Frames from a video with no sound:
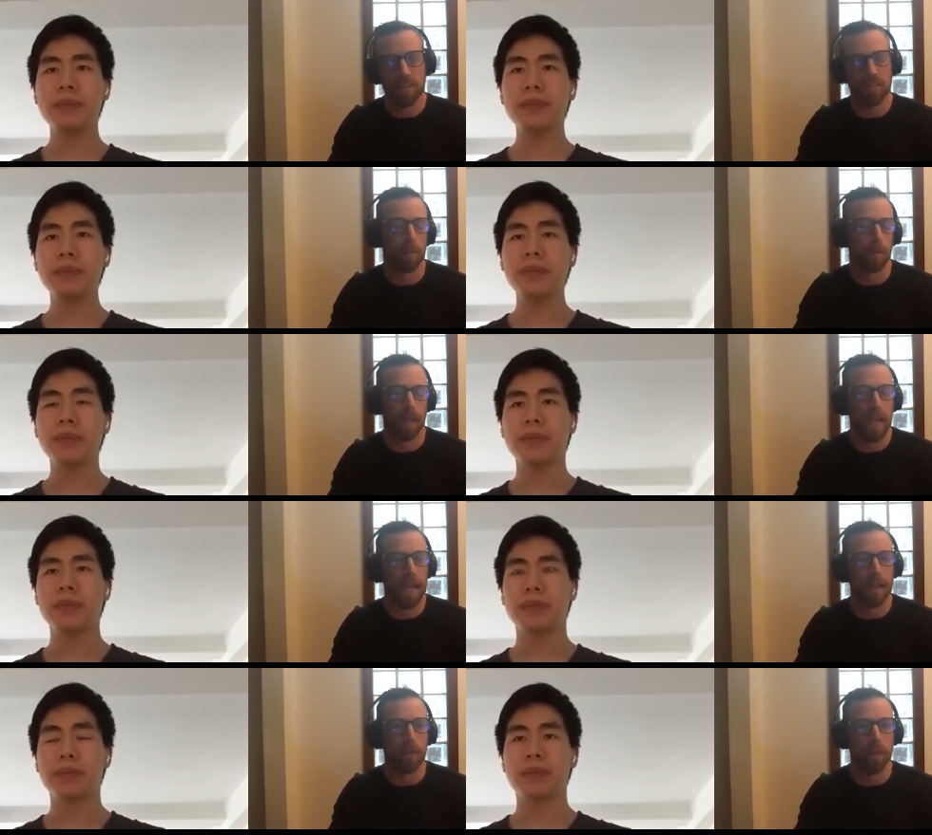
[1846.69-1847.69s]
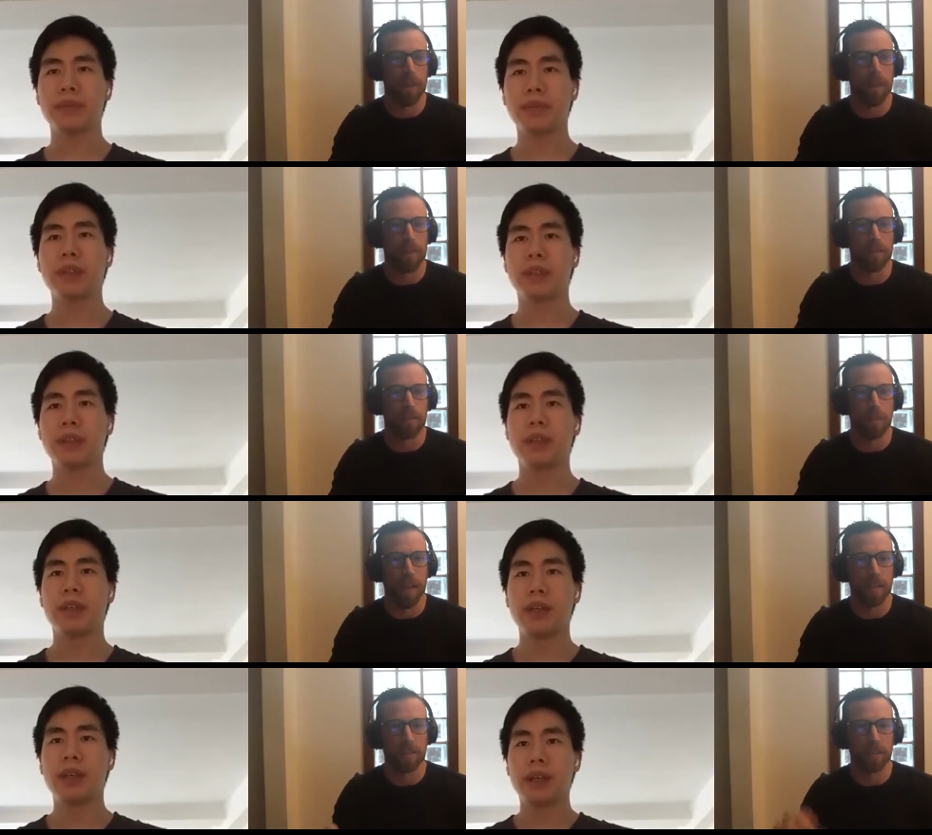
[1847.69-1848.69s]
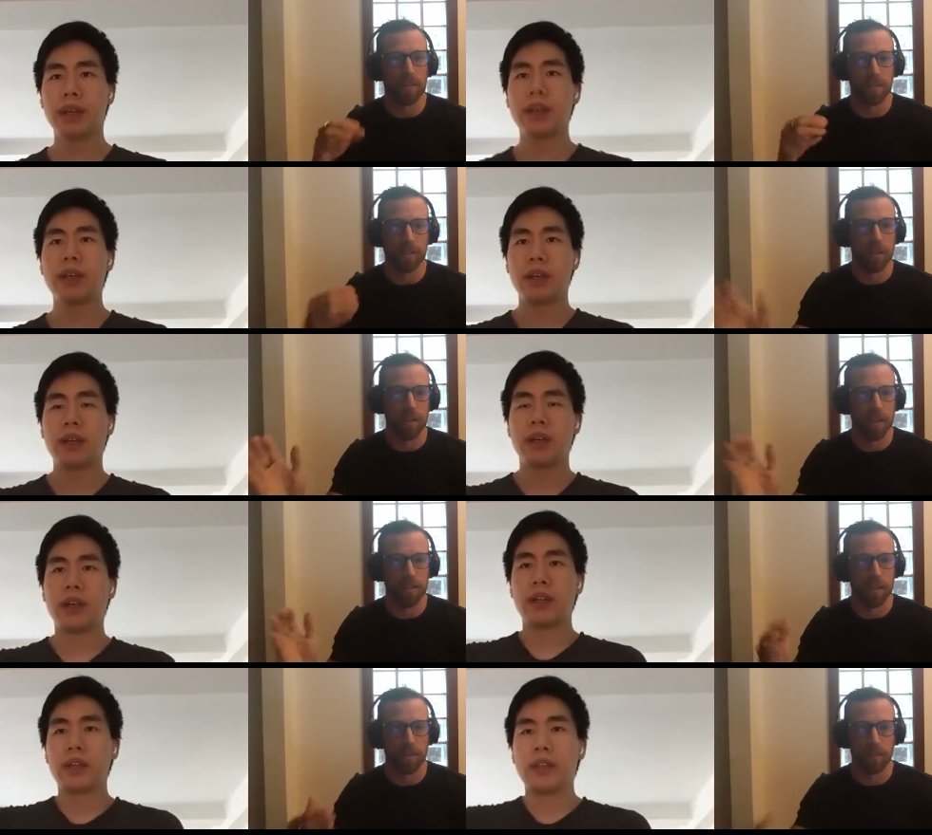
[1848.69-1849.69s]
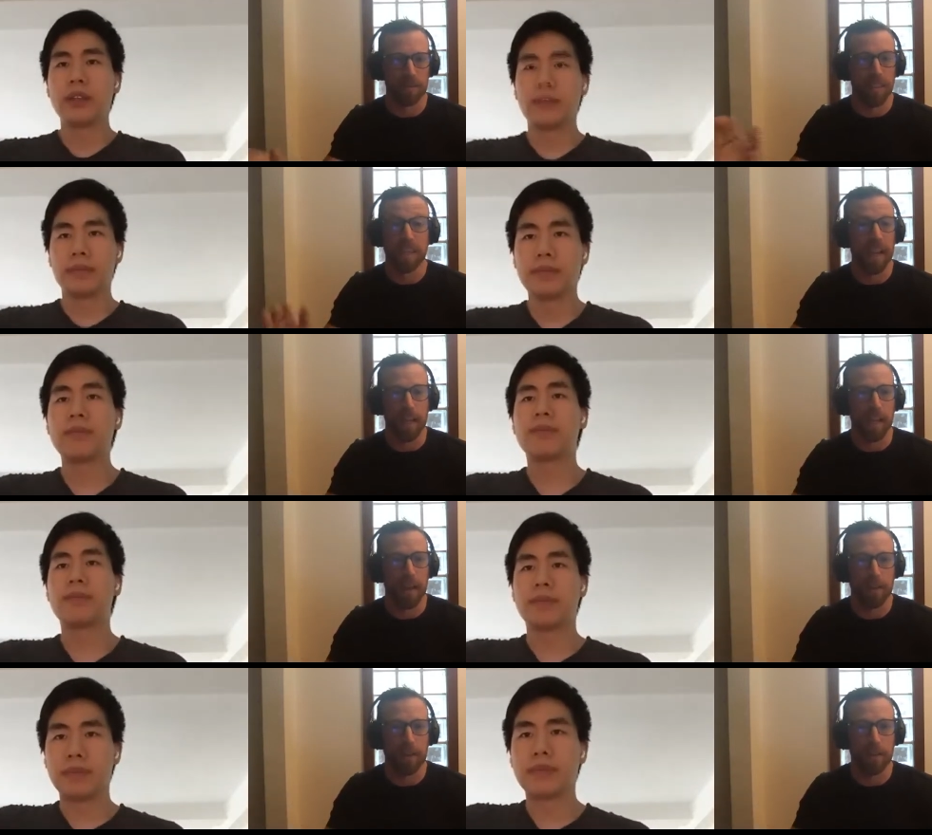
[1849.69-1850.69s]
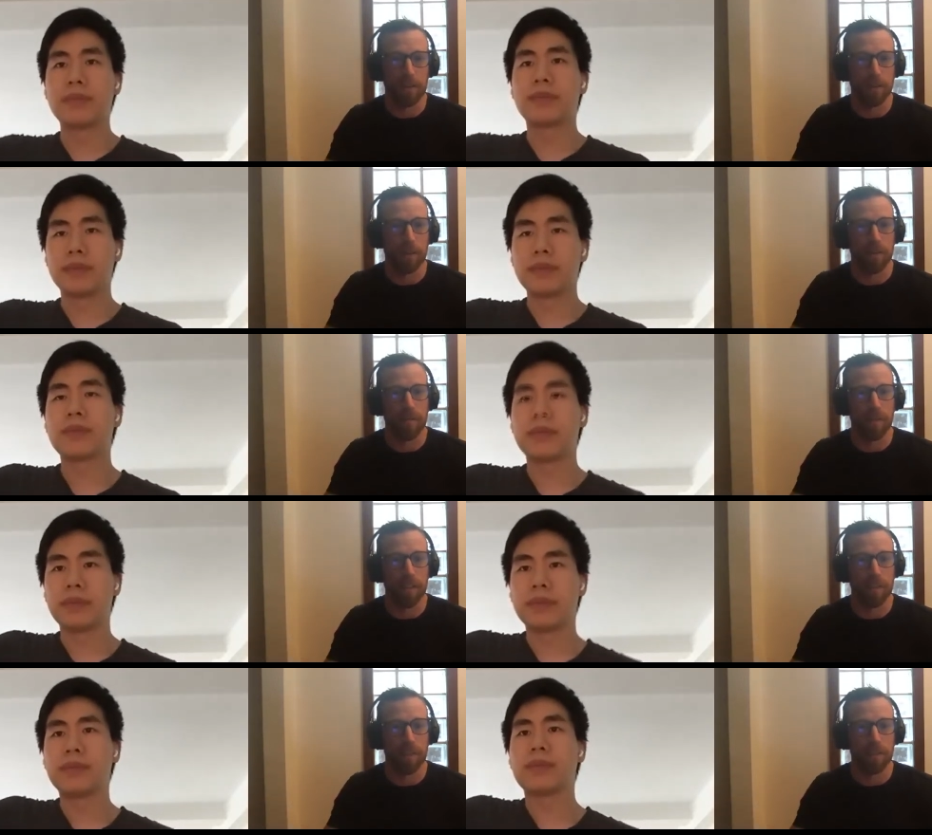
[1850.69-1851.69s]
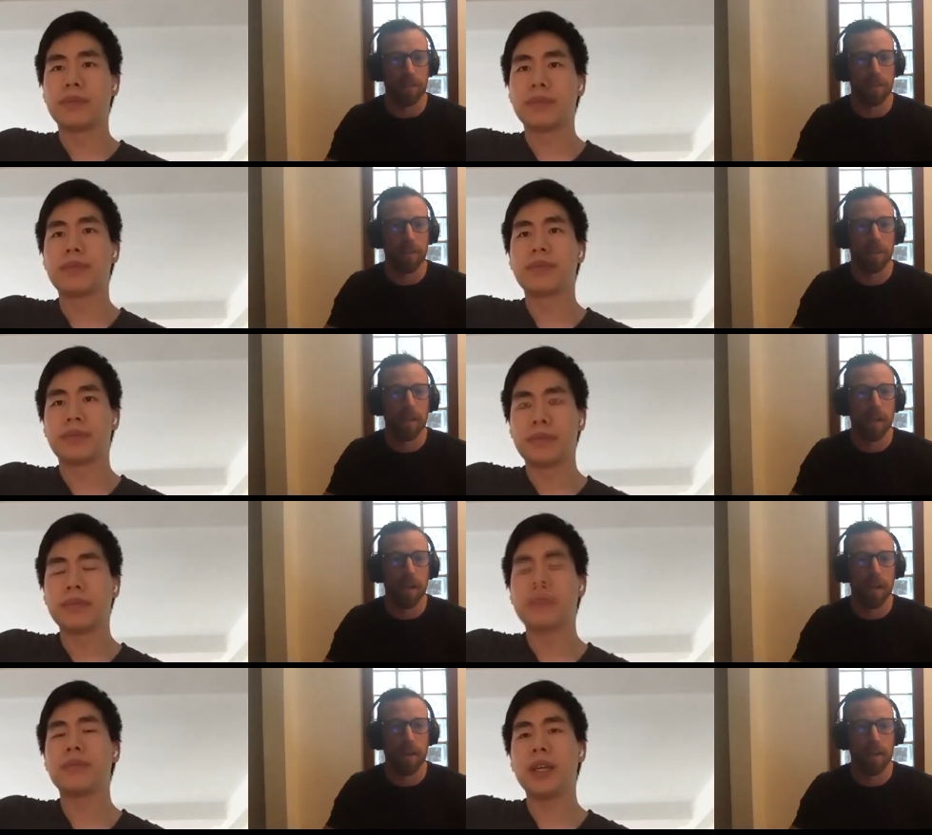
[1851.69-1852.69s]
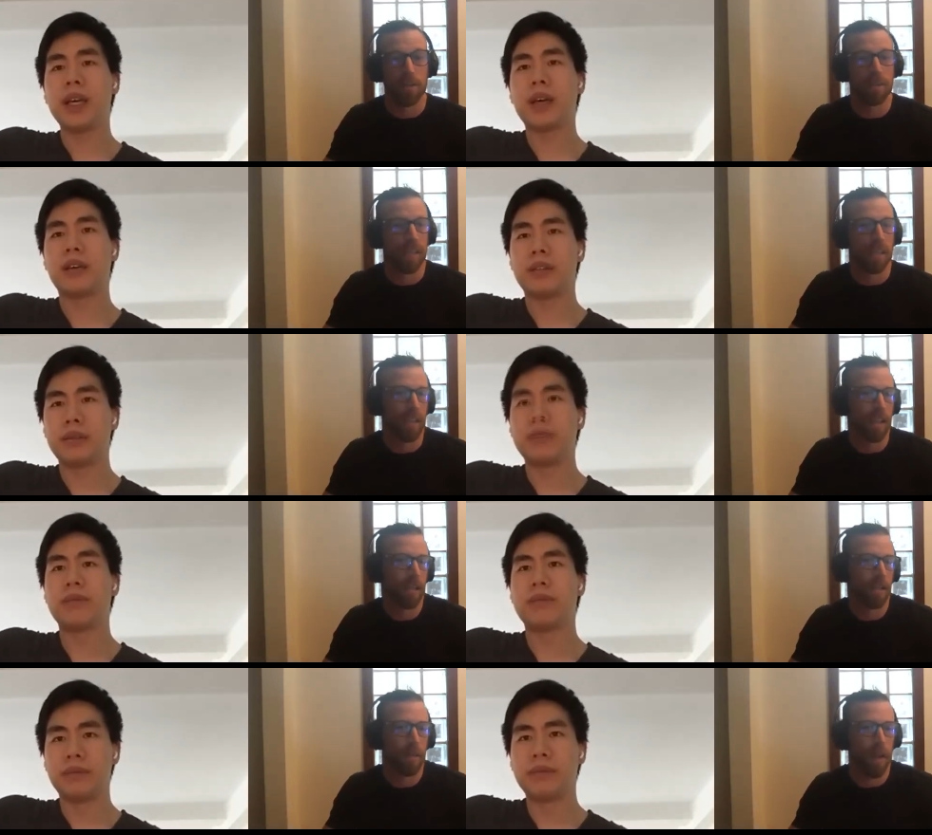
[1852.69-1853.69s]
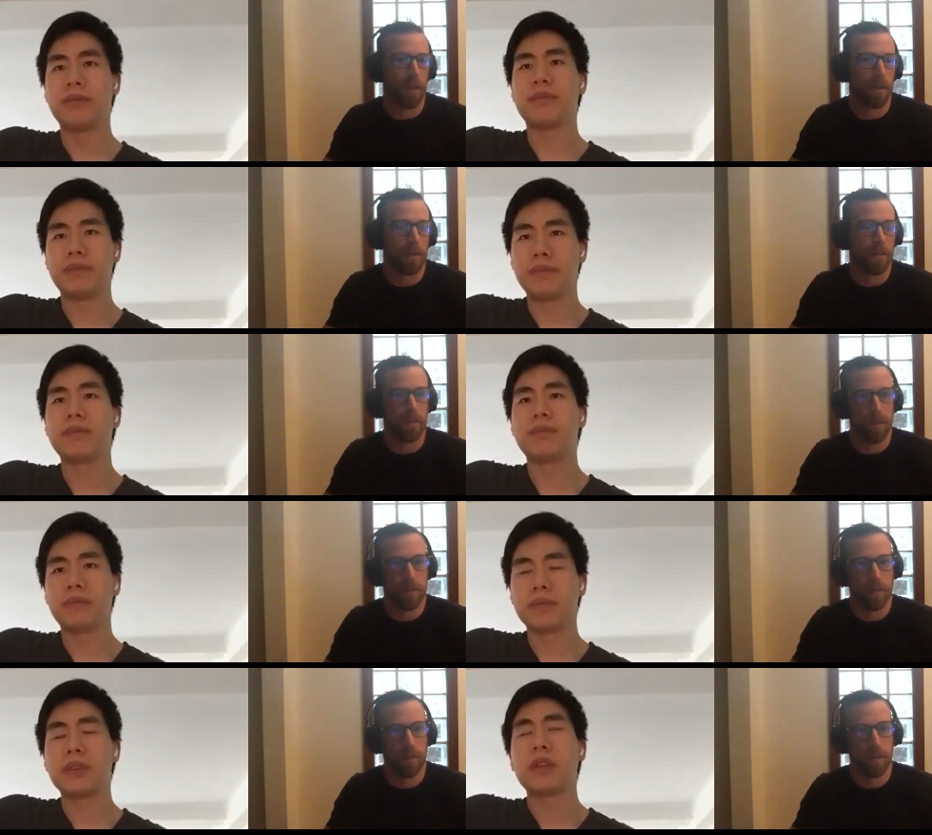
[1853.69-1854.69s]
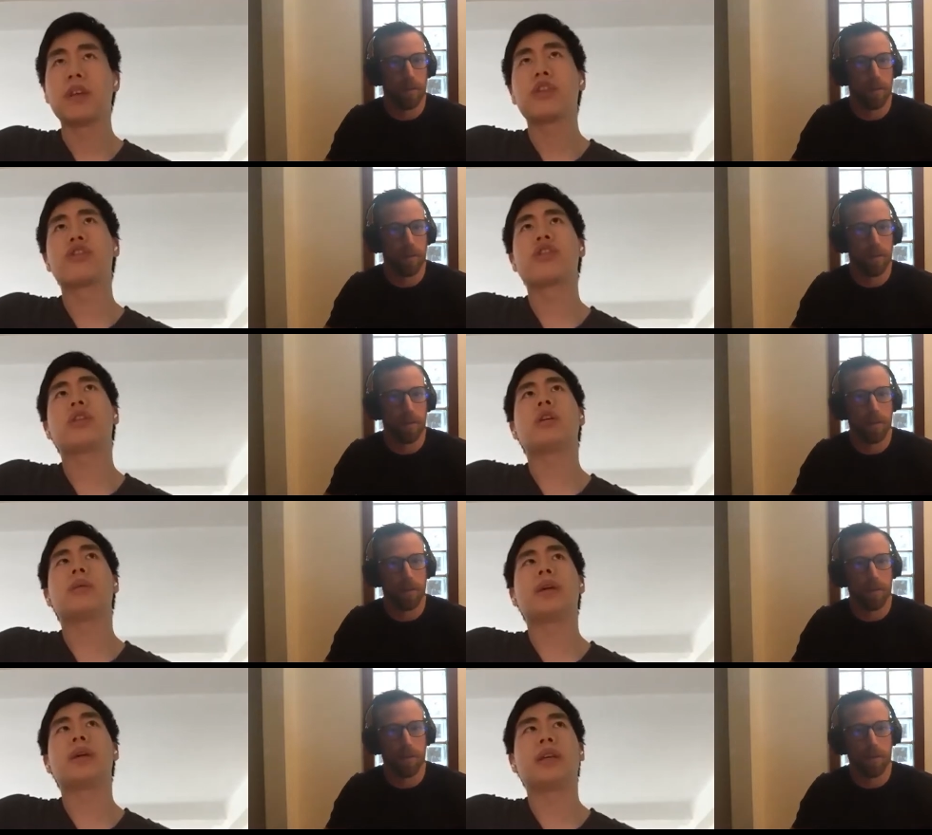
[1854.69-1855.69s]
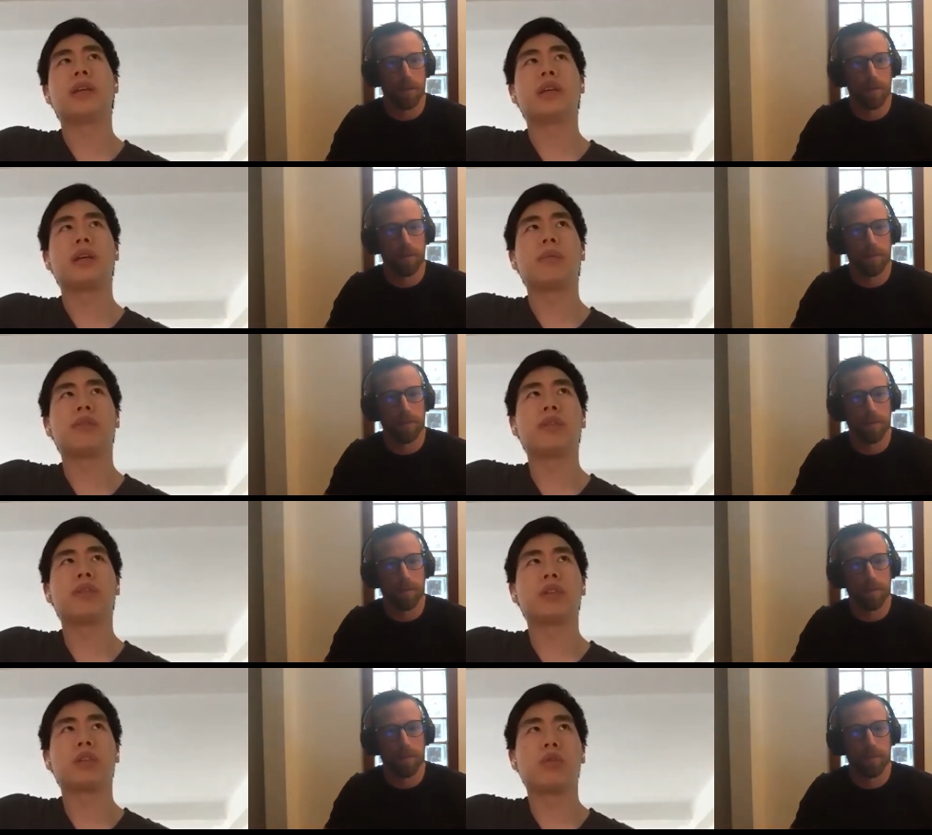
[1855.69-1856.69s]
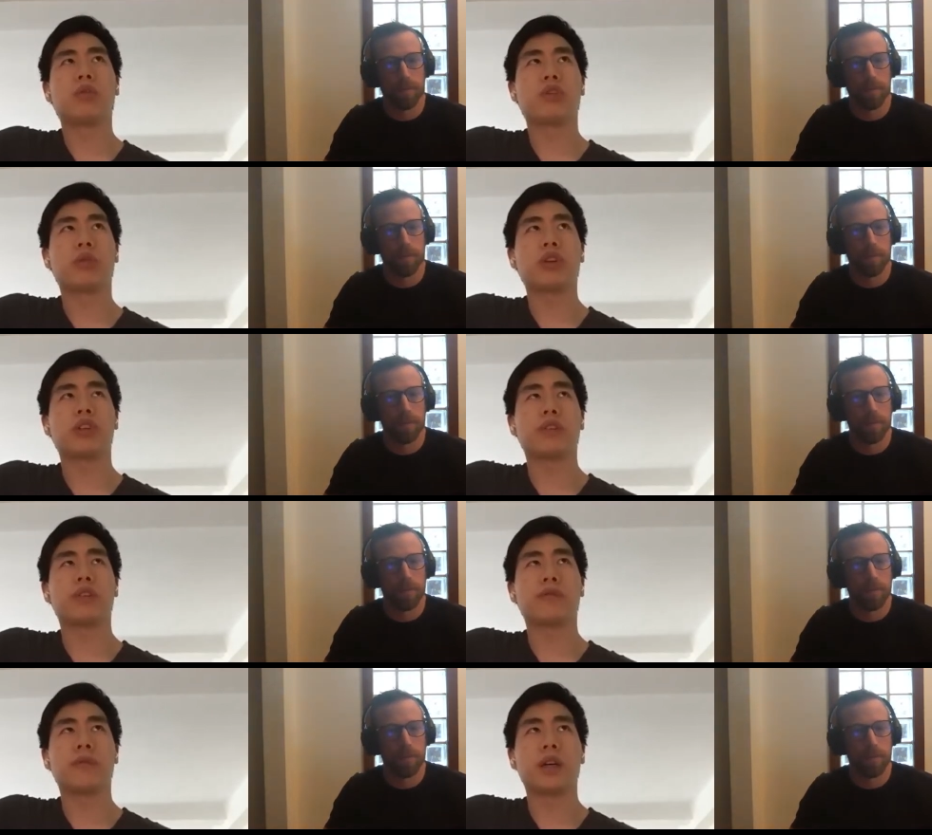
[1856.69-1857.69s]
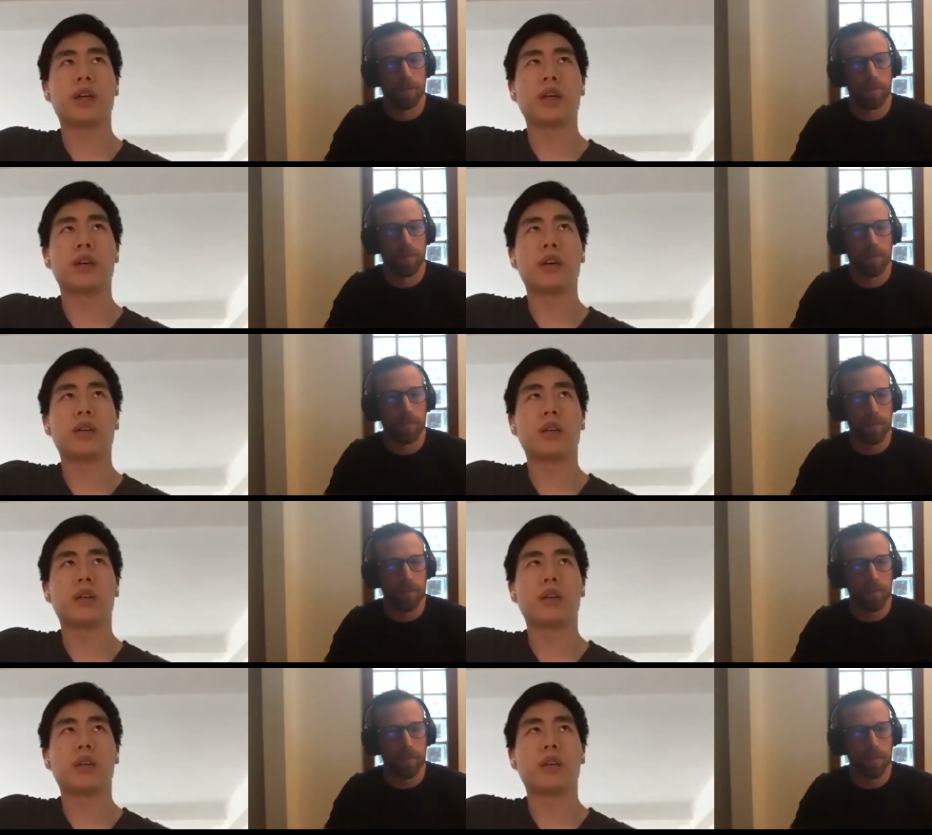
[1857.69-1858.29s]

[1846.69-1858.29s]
Speaker 1: is playing within this space of securitizing, syndicating out these sort of investments uh,
Speaker 2: that yeah. you see as competitors? Sure. I mean, I think um, there is no shortage of uh,